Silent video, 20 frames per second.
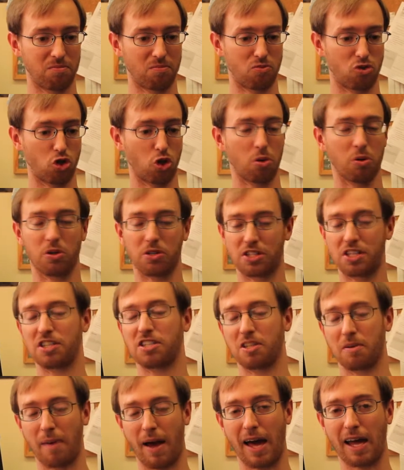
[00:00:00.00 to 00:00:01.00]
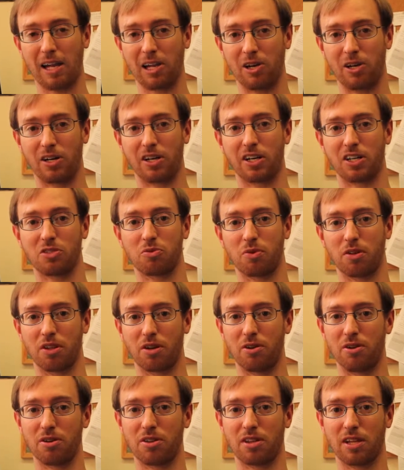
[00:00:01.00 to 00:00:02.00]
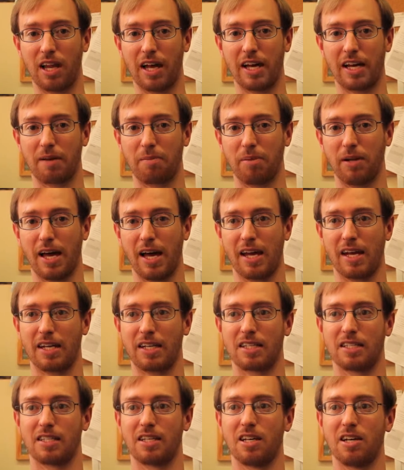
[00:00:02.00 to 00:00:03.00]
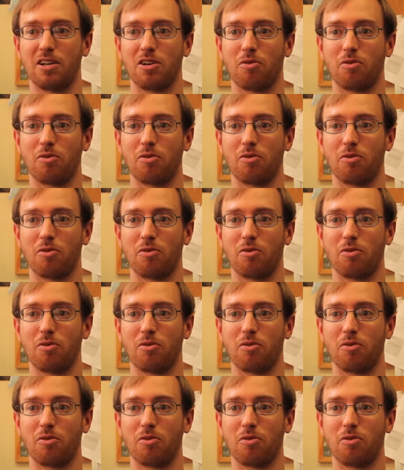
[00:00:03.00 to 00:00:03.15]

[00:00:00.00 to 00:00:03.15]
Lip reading: solar system analogs with Earth-like planets,